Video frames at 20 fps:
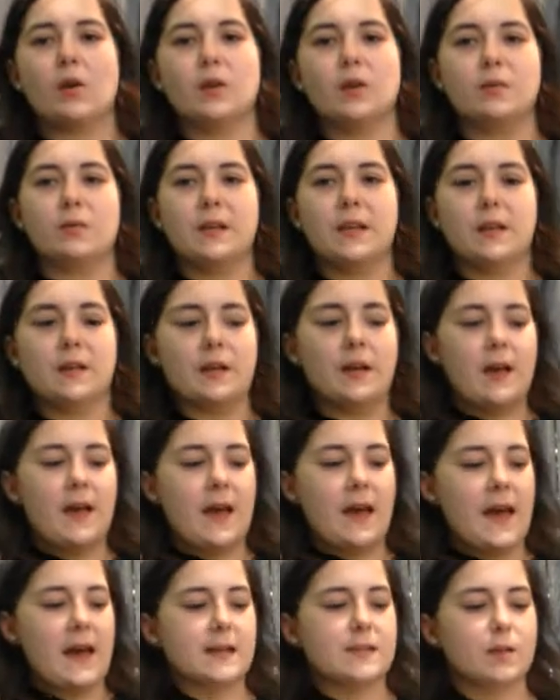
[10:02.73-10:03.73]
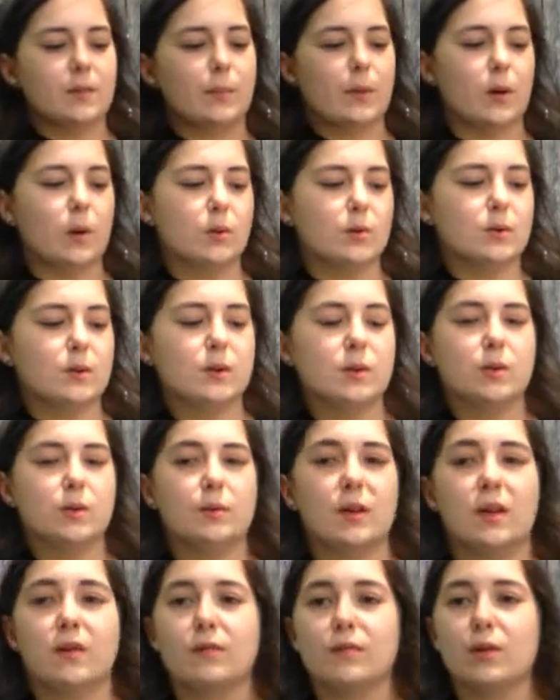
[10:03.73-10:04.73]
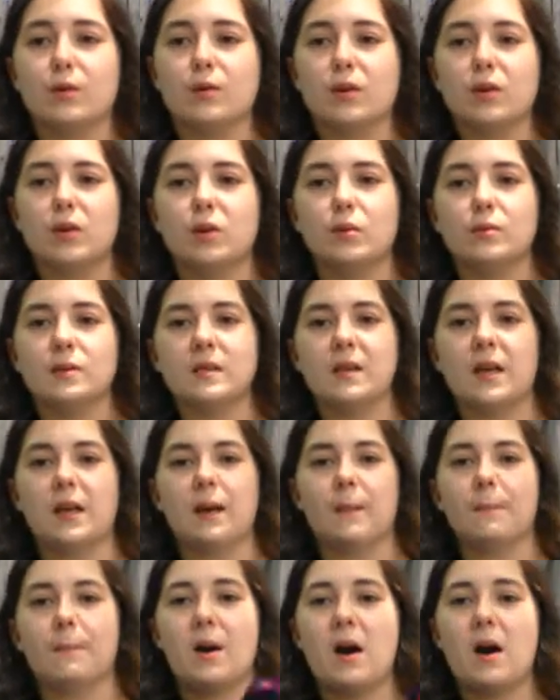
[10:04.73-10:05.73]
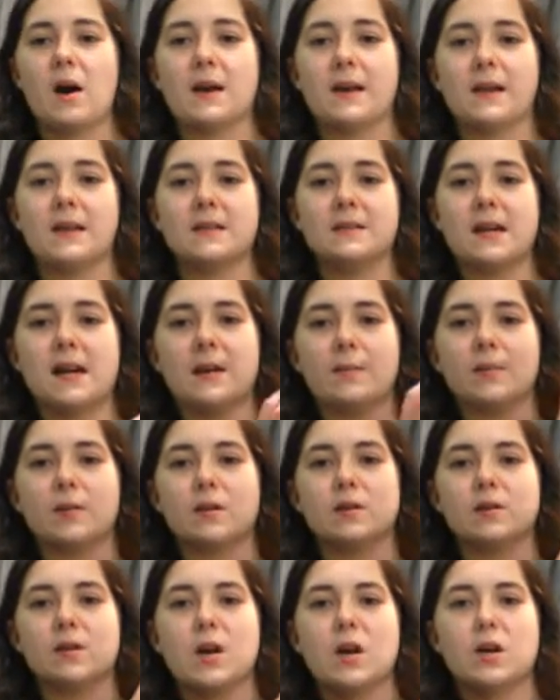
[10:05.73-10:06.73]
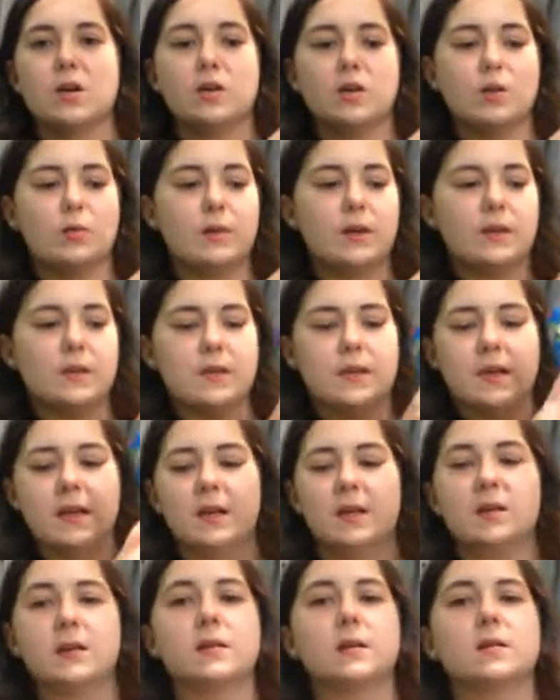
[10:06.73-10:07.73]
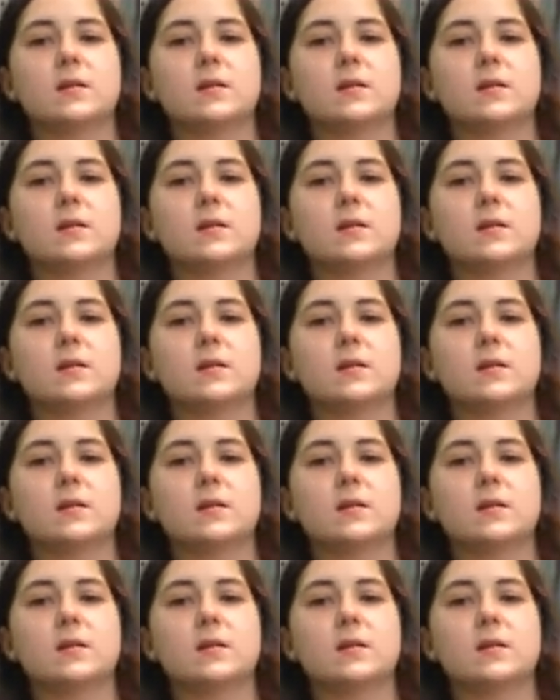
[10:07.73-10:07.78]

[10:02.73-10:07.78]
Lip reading: you need. As opposed to if you were using pocket diapers, you would need